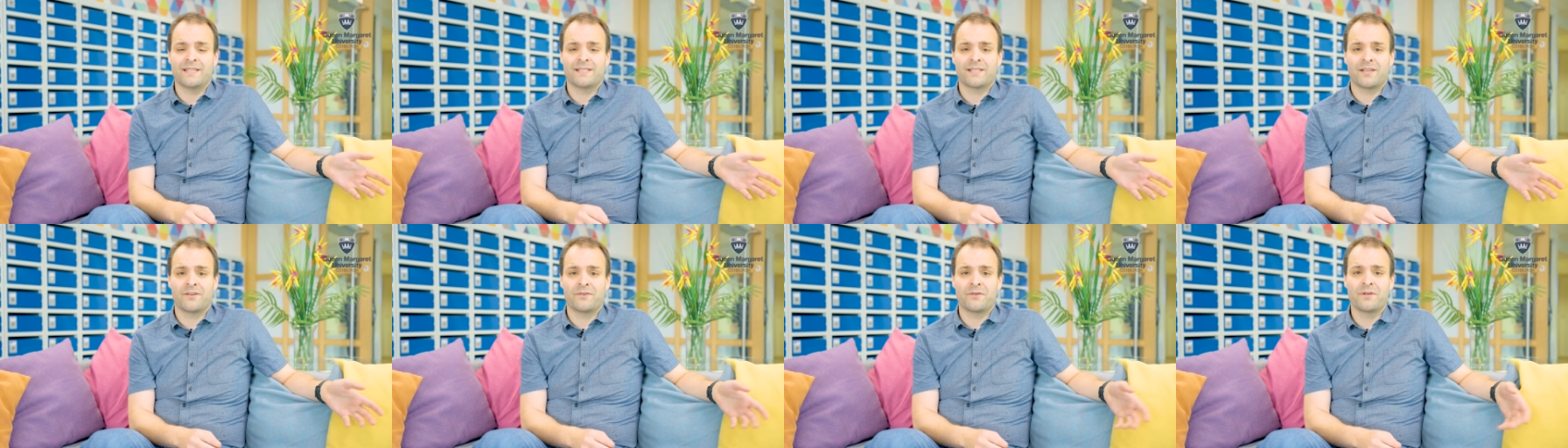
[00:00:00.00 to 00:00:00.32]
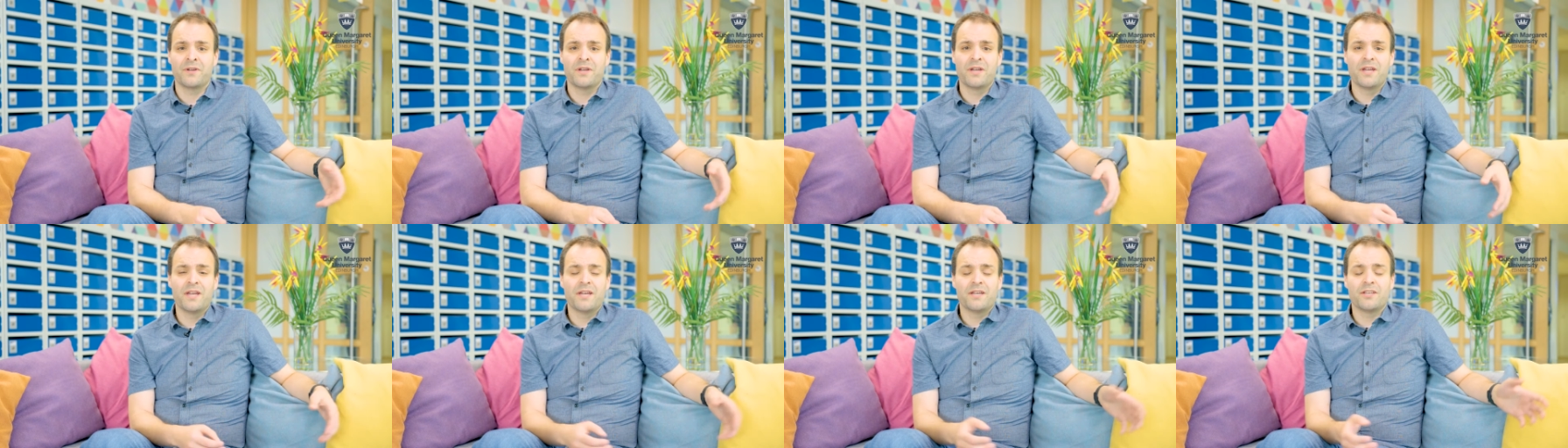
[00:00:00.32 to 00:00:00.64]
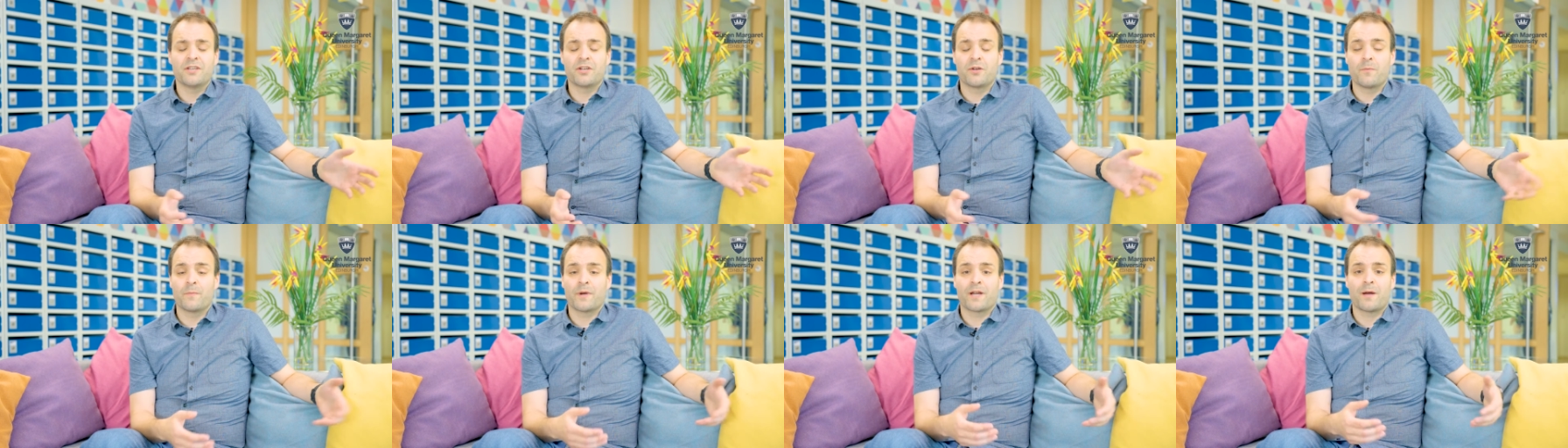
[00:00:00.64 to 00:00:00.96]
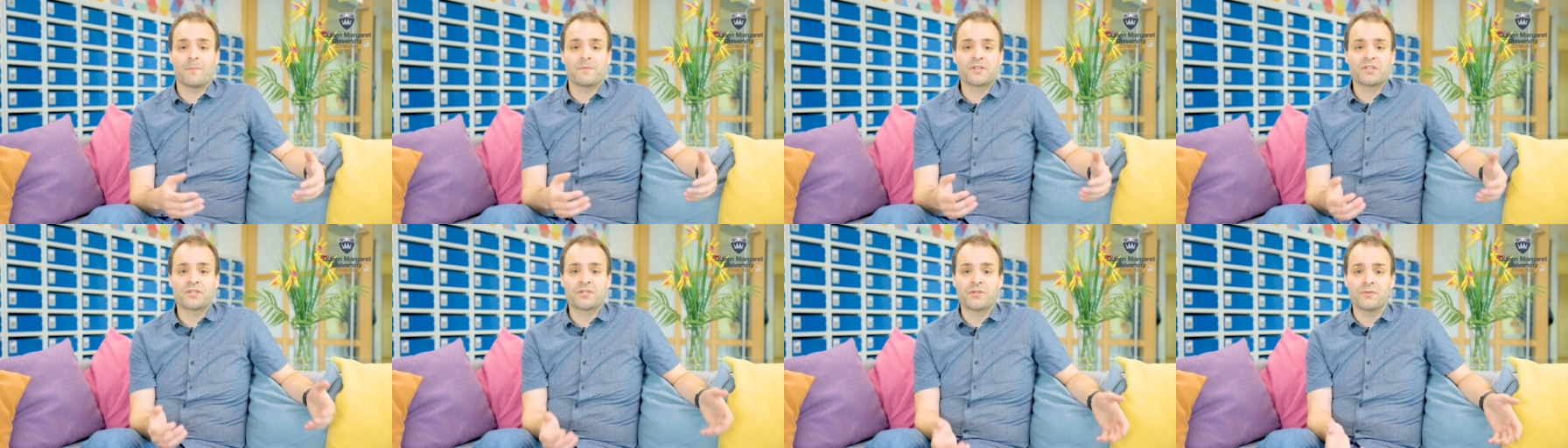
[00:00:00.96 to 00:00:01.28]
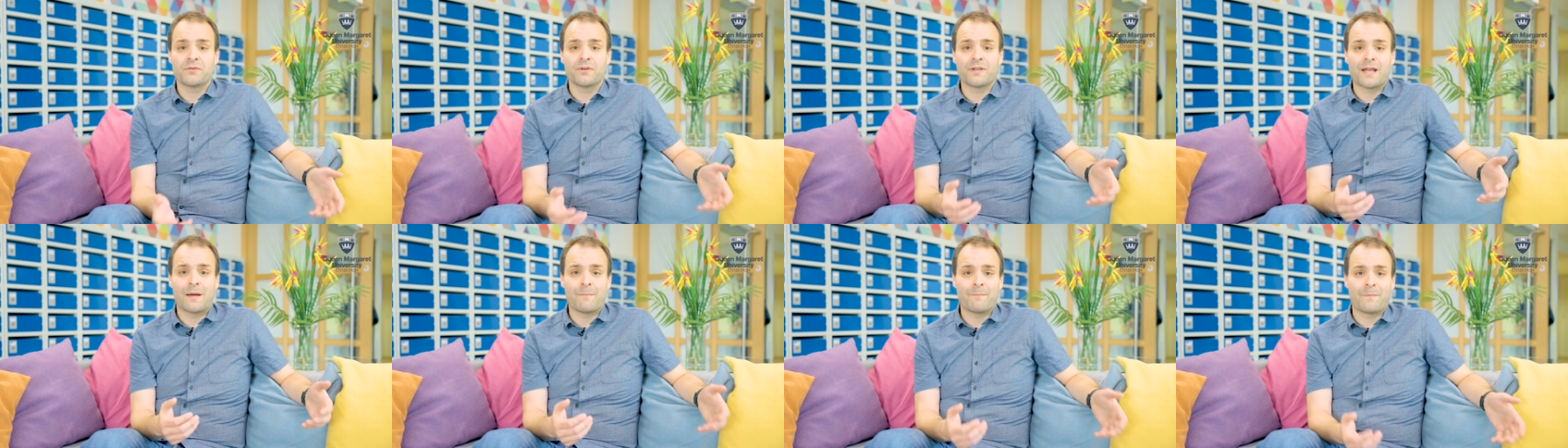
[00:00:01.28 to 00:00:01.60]
So you can become a
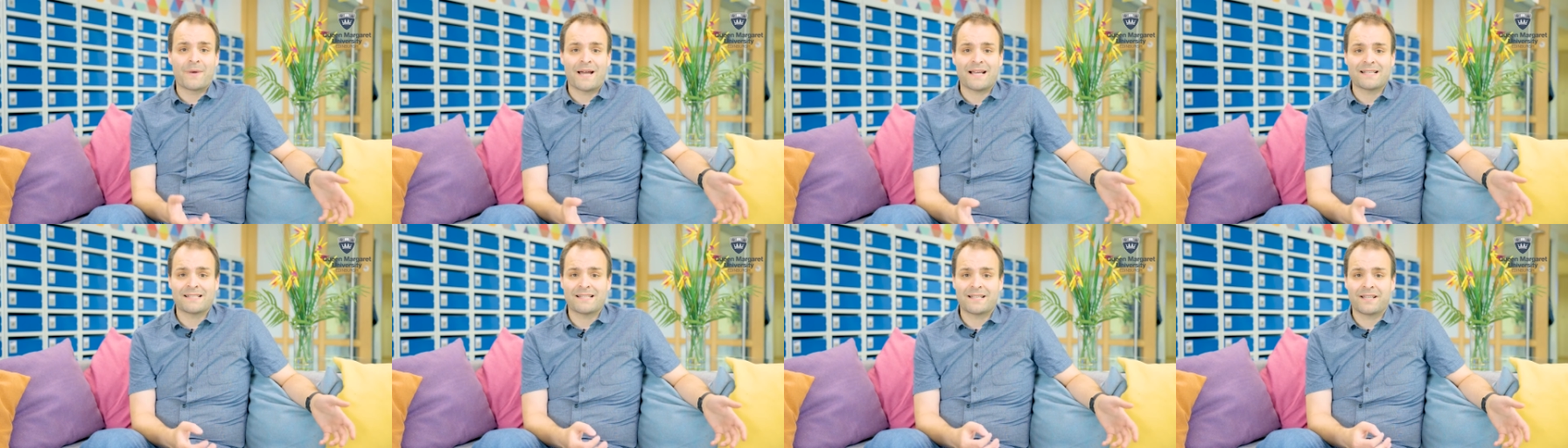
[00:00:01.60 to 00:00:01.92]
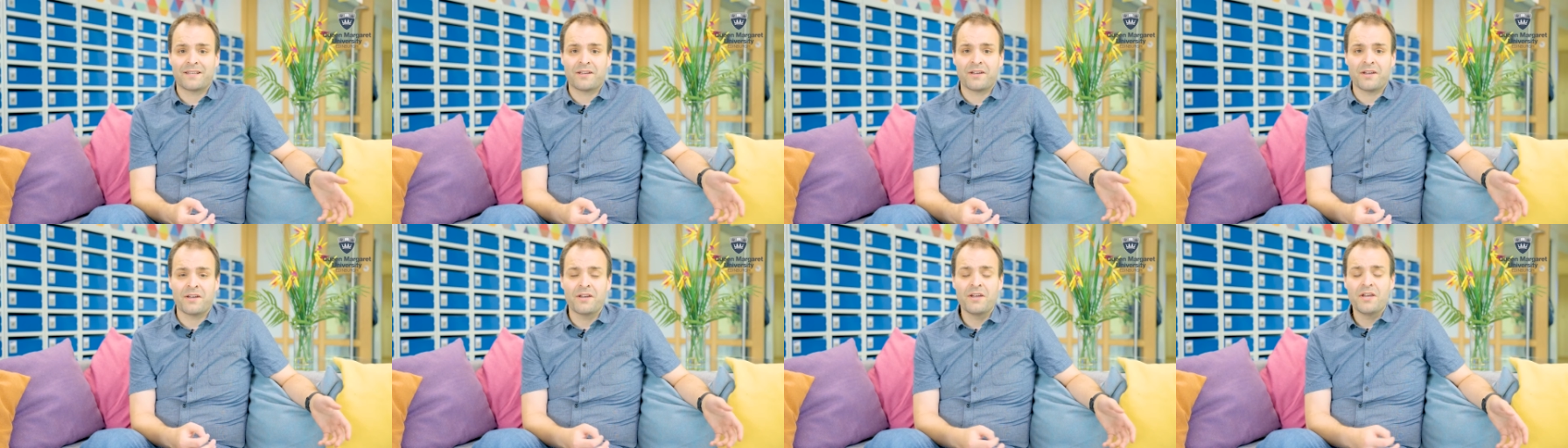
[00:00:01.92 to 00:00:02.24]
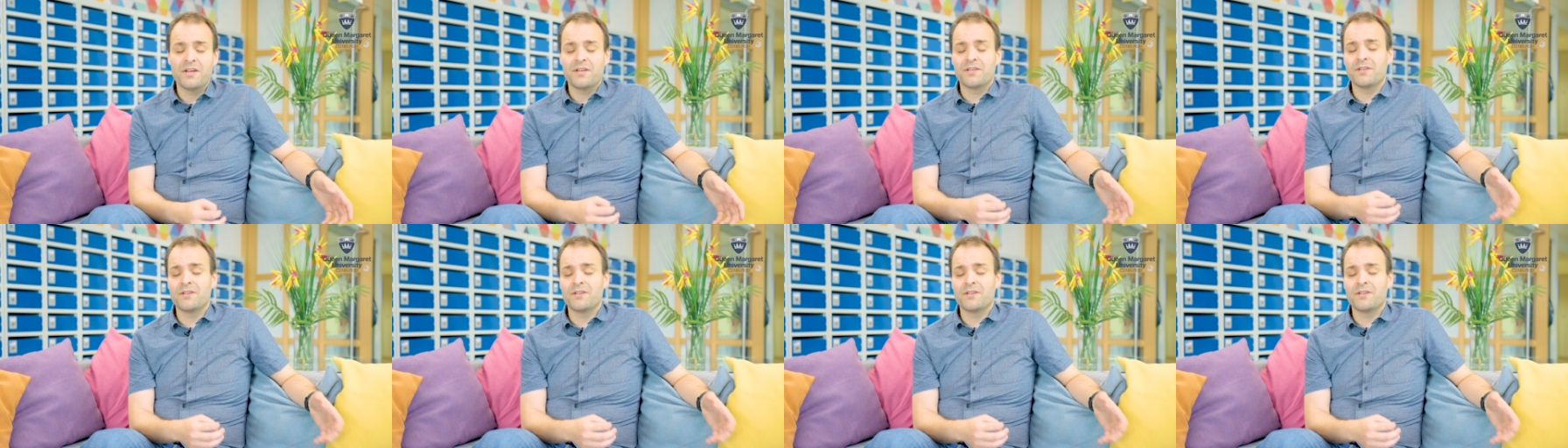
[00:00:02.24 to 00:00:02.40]
student ambassador,